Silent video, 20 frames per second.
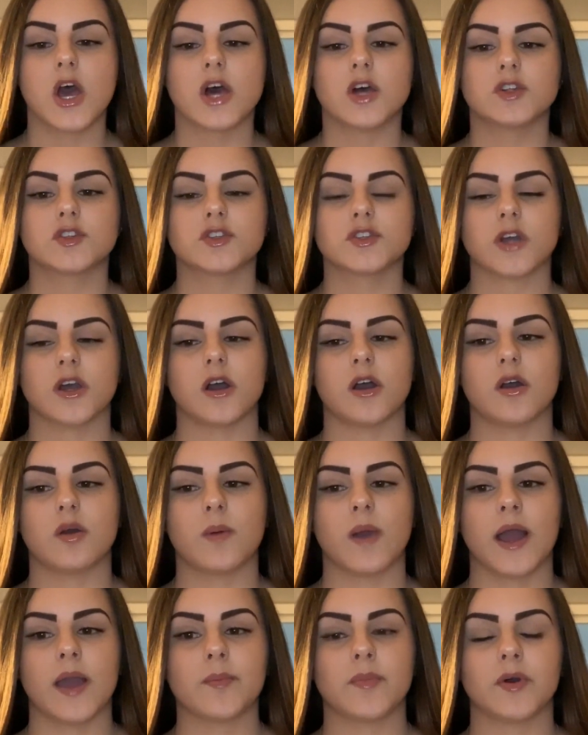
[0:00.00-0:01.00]
So
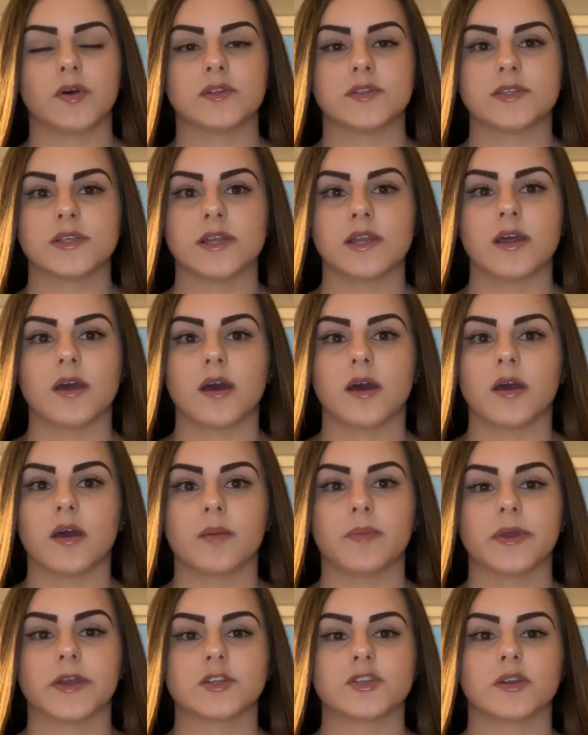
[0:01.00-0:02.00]
I posted a
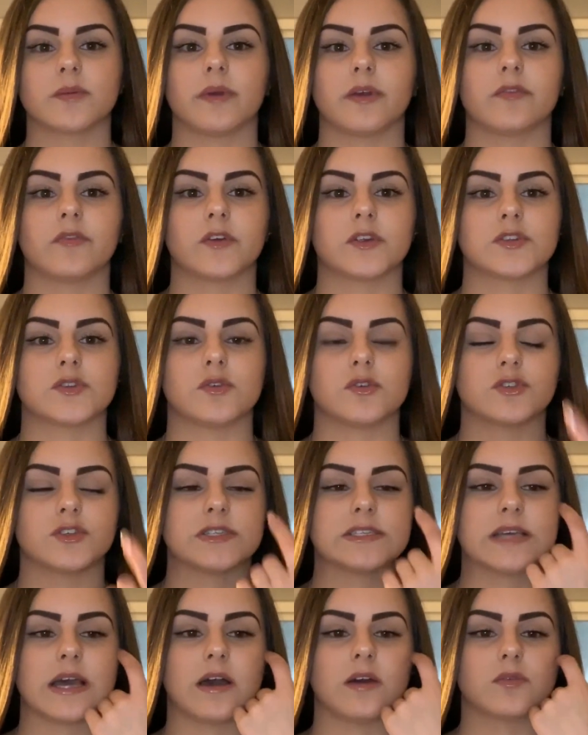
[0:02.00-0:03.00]
picture of my first
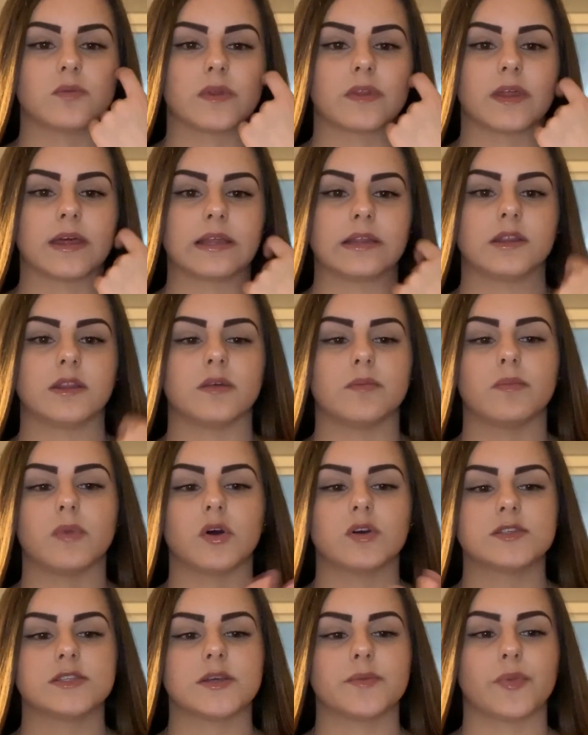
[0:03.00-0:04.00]
ultrasound with like the
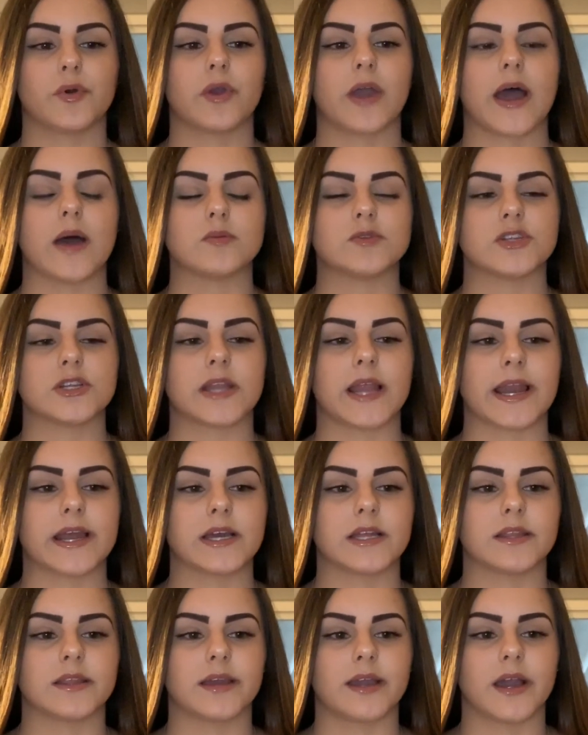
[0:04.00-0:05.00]
most simple caption that I
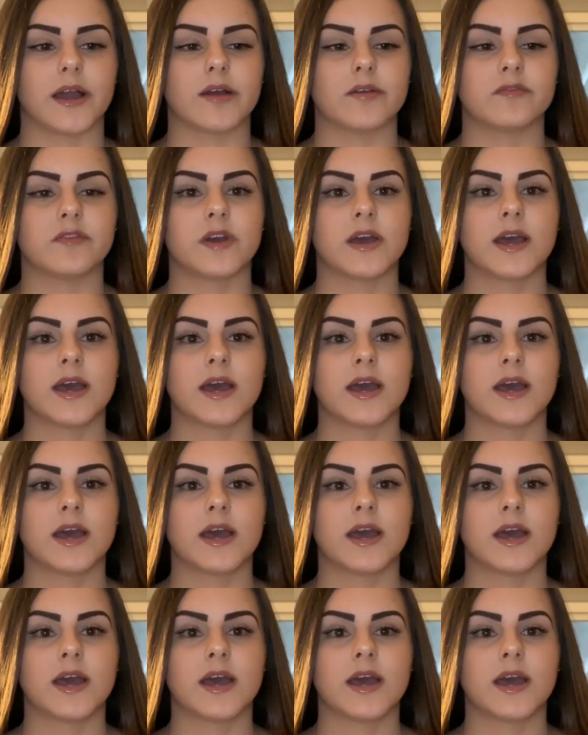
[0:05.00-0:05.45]
could think of,